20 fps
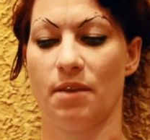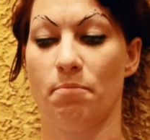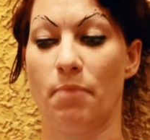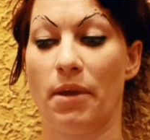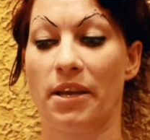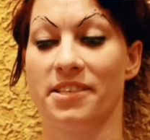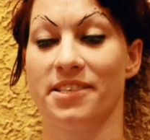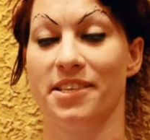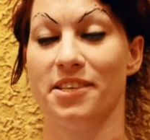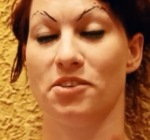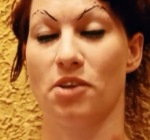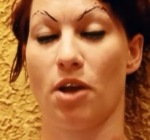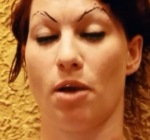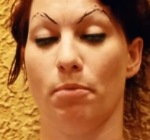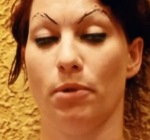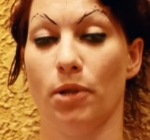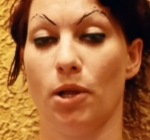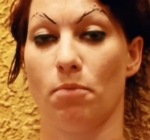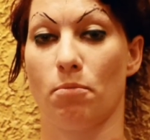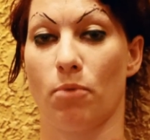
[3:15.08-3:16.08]
makes the
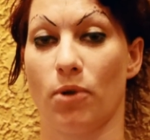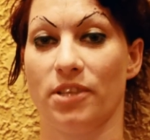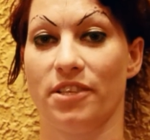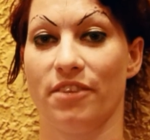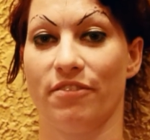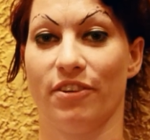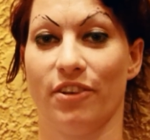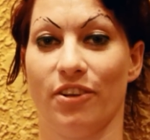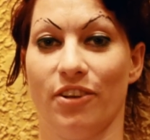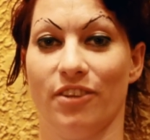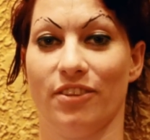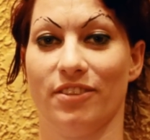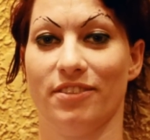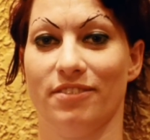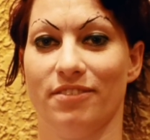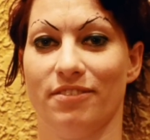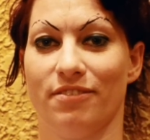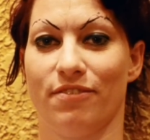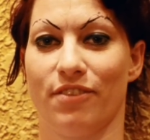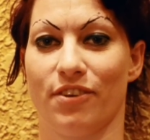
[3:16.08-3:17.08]
job a lot more difficult,
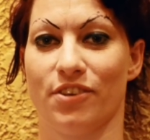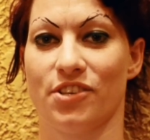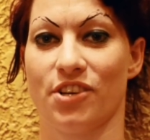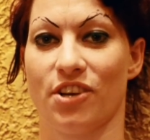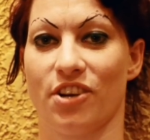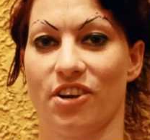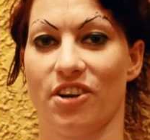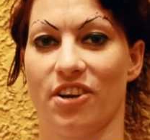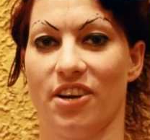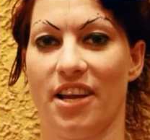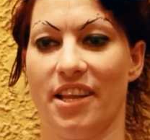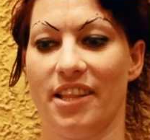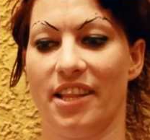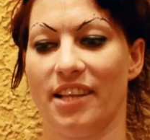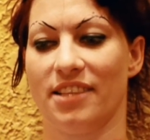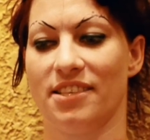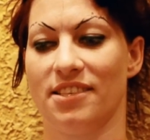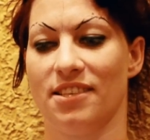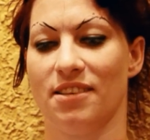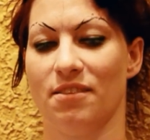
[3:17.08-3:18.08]
for sure. And
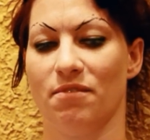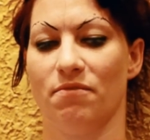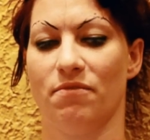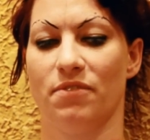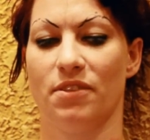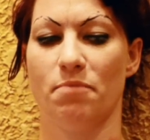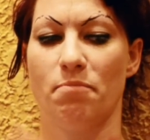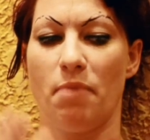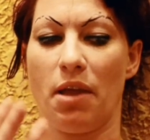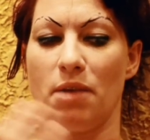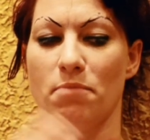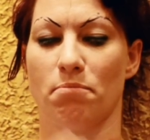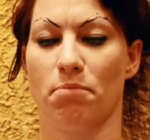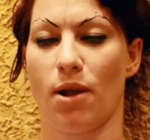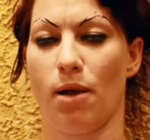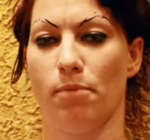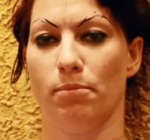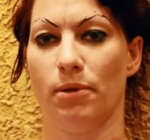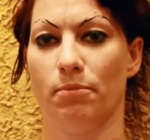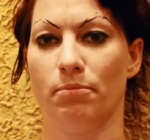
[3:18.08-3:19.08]
that's the main
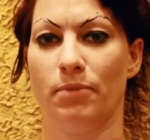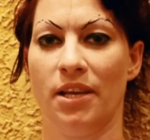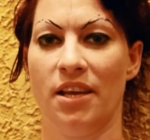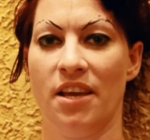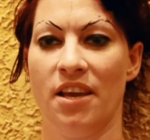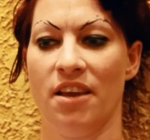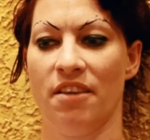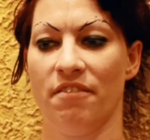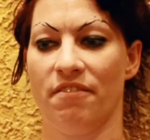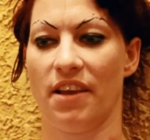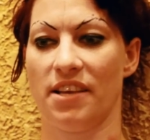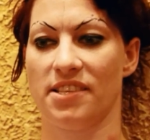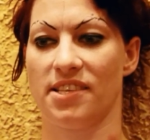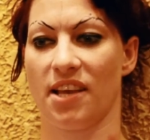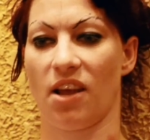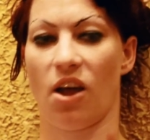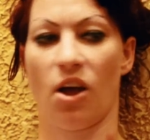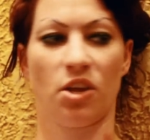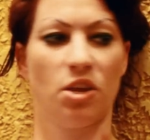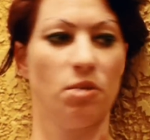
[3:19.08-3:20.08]
problem
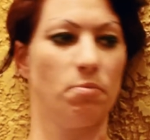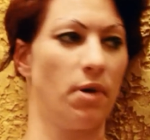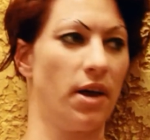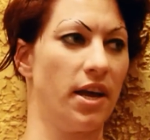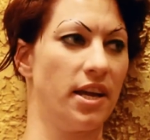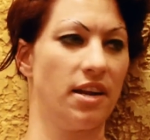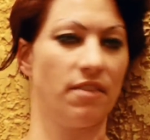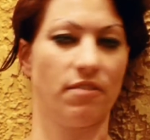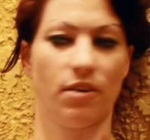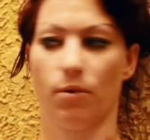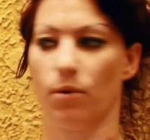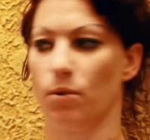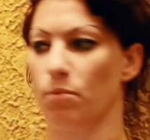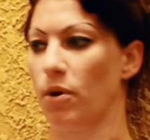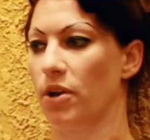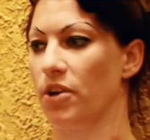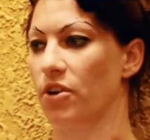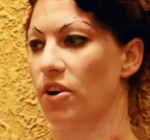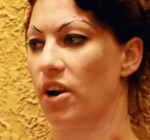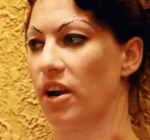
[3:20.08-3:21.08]
facing Occupy, and everyone
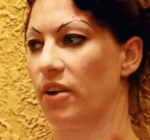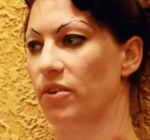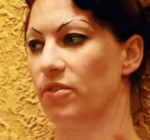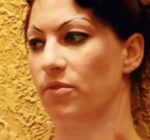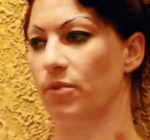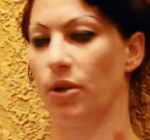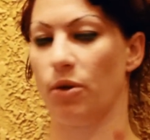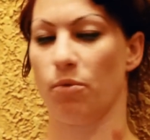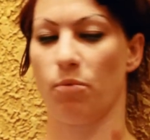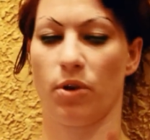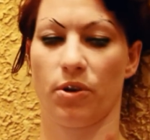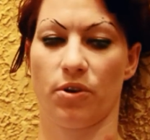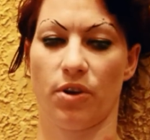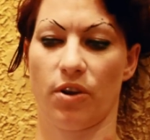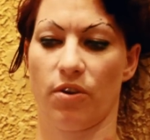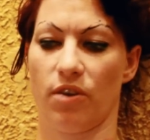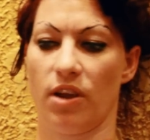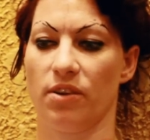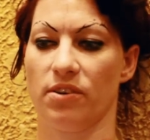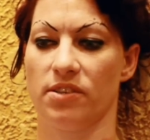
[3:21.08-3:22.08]
wandering
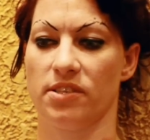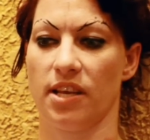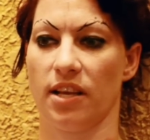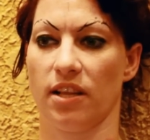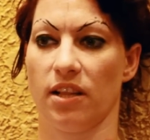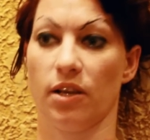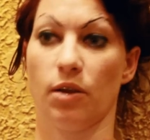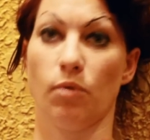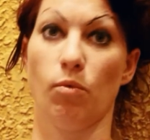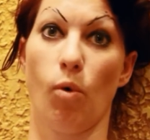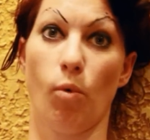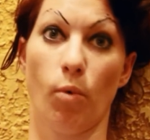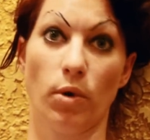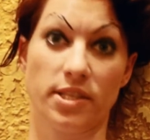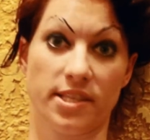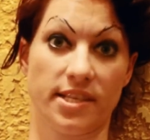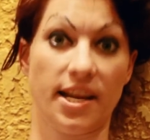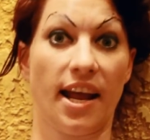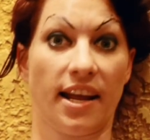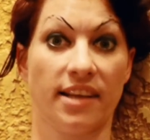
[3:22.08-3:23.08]
around saying, like, well,
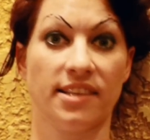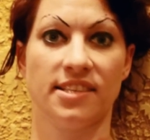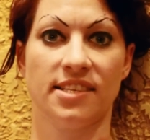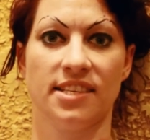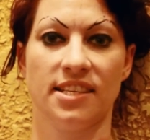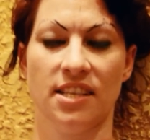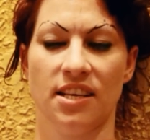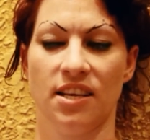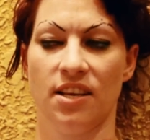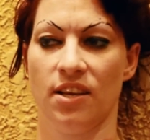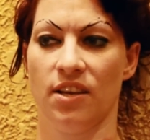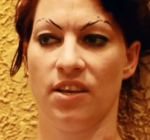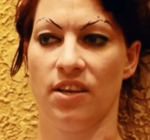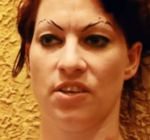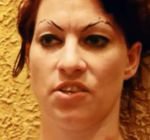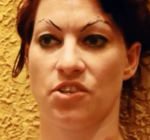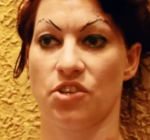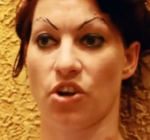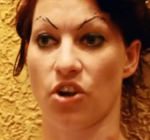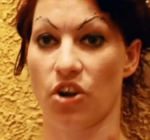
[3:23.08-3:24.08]
what's next?
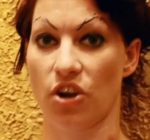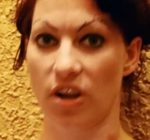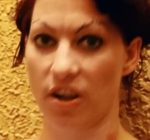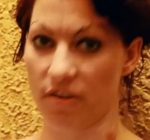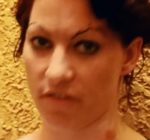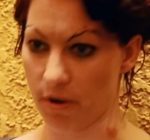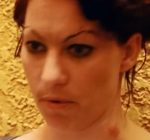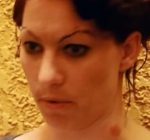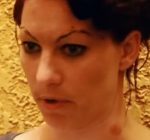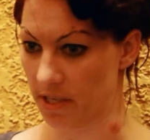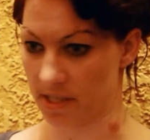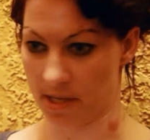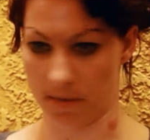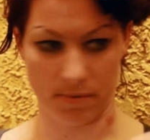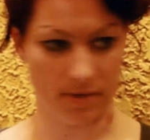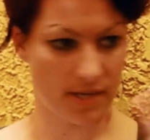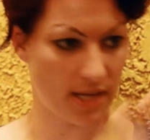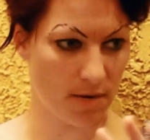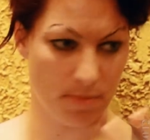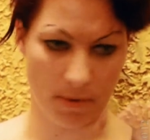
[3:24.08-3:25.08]
Sure, everyone is
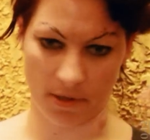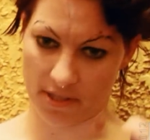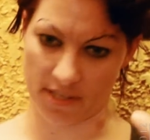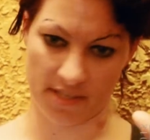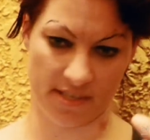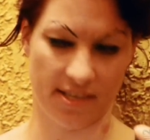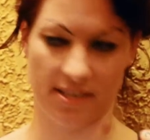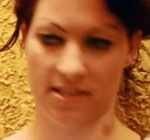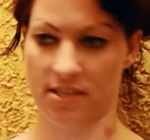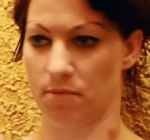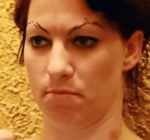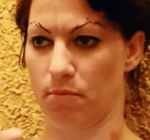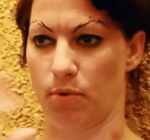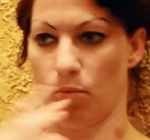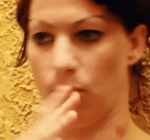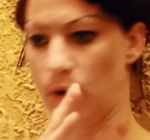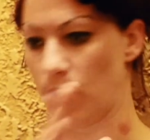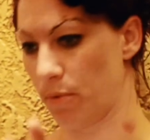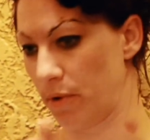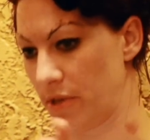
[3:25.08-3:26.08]
upset about the system, but
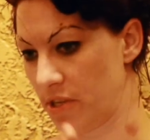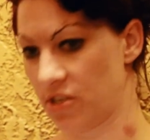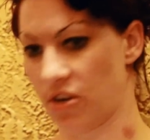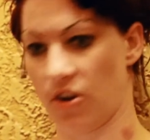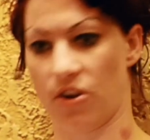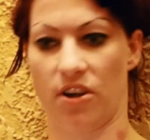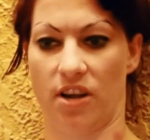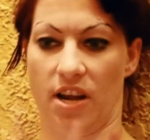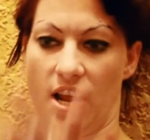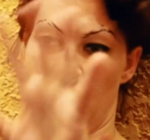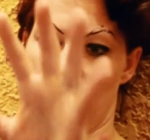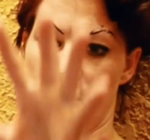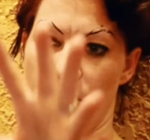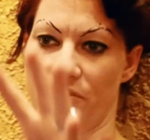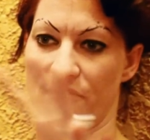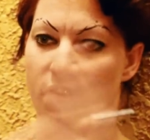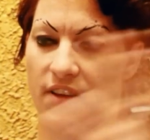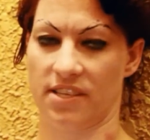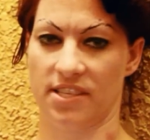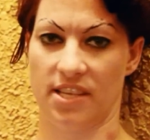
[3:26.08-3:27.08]
where do we start, and how do we
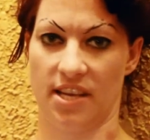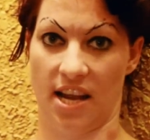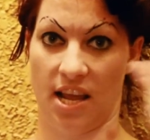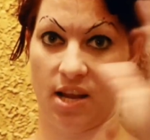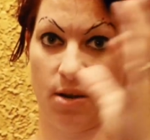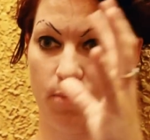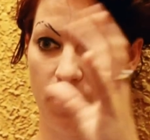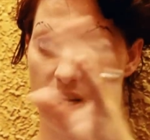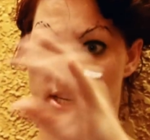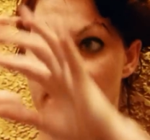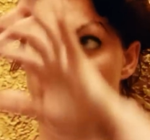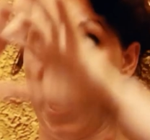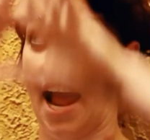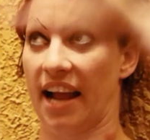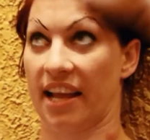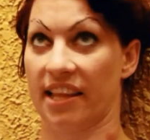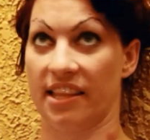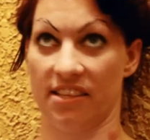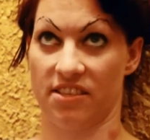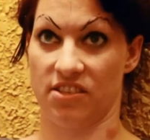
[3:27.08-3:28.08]
fix it, and how do we
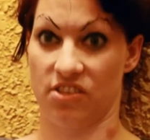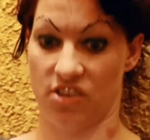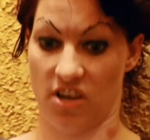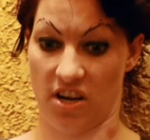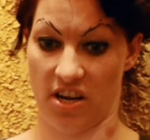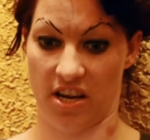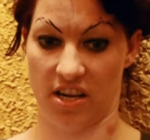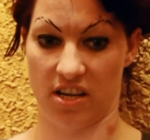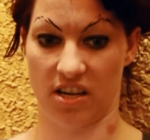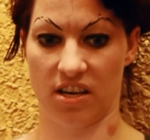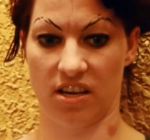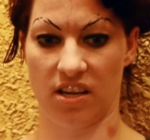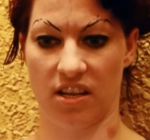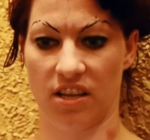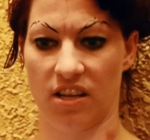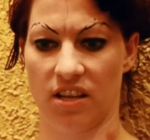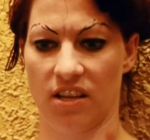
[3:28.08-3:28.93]
attack this giant,